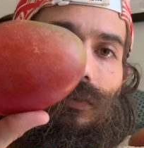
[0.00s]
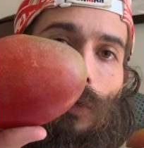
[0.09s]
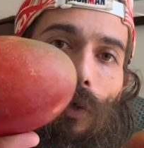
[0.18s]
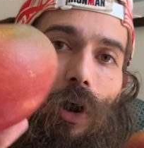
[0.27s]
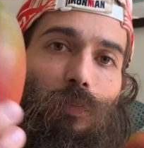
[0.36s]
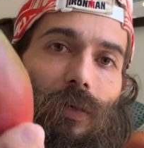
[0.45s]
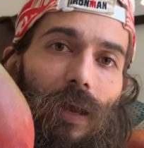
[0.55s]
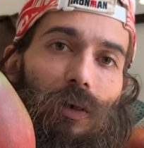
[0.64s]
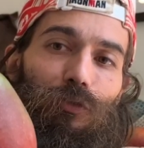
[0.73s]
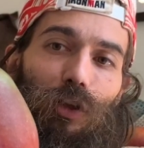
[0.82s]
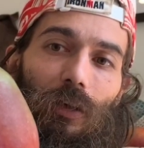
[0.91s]
apartment
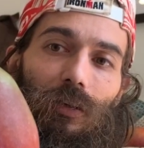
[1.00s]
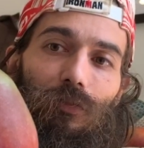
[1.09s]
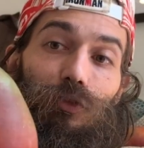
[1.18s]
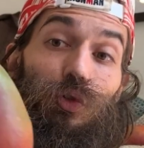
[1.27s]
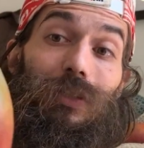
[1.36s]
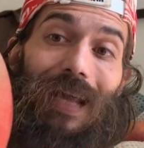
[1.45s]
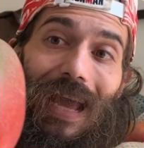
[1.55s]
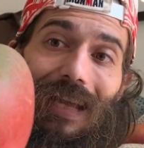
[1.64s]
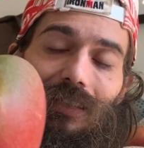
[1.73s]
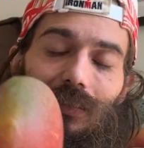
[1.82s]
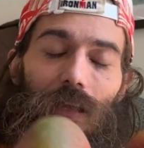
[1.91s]
here for like a few
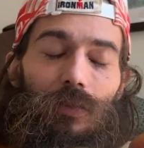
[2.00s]
days,